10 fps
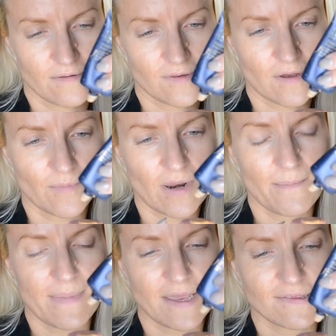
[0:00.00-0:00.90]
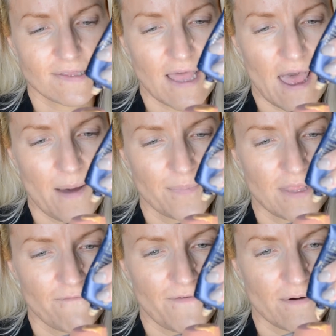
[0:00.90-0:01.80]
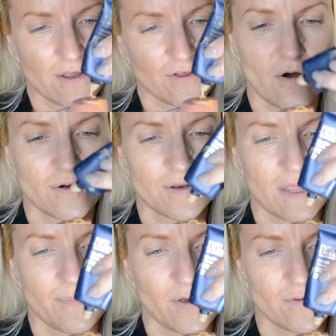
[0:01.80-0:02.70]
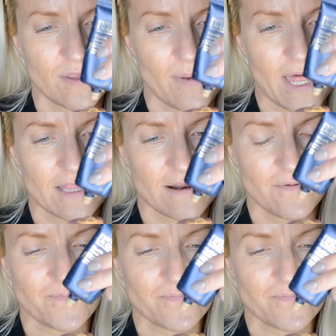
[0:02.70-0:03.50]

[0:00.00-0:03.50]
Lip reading: So I'm gonna mix up the foundation on the beauty blender.